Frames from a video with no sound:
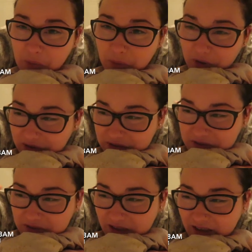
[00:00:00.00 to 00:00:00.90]

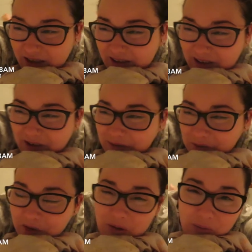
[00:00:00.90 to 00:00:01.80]
books
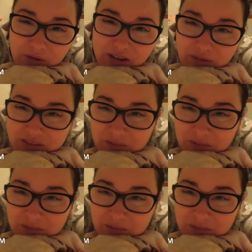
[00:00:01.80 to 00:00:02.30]
when I went